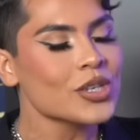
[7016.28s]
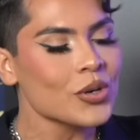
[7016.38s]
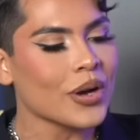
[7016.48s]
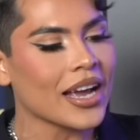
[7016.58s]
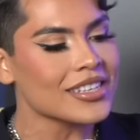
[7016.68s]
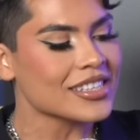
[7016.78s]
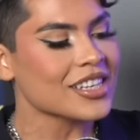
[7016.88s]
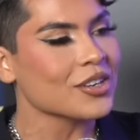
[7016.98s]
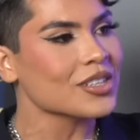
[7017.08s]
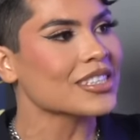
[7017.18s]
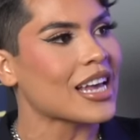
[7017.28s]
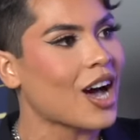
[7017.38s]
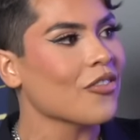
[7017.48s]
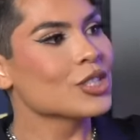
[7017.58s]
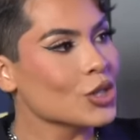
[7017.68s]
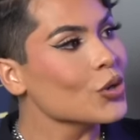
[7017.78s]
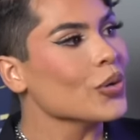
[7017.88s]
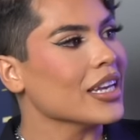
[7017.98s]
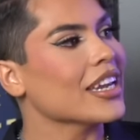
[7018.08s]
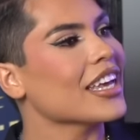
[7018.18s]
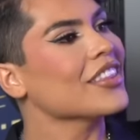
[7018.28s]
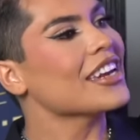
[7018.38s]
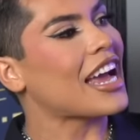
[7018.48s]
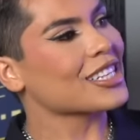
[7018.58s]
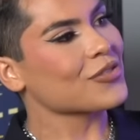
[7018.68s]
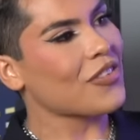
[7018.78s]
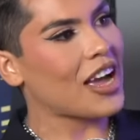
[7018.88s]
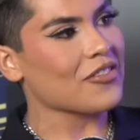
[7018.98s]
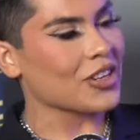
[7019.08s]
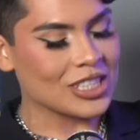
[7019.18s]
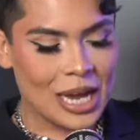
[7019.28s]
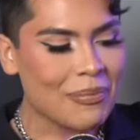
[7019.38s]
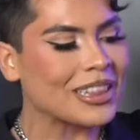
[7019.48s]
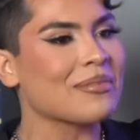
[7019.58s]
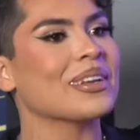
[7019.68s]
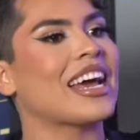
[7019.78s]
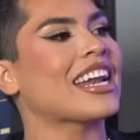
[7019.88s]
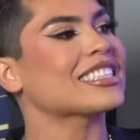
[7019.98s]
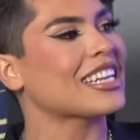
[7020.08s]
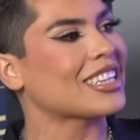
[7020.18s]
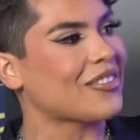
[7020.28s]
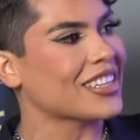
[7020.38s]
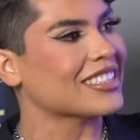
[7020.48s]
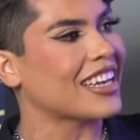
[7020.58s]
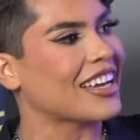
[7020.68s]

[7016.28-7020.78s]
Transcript: do you guys see yourself doing in the next 5 years? Ya para terminar esta entrevista.